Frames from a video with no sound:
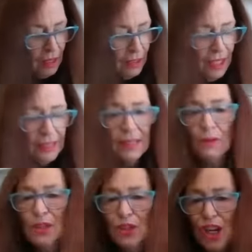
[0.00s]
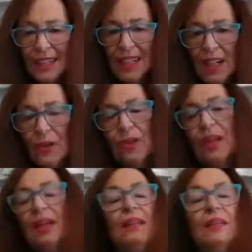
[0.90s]
I think as I was chatting on
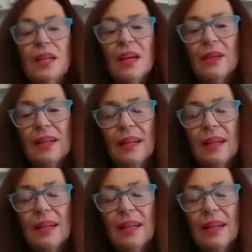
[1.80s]
the other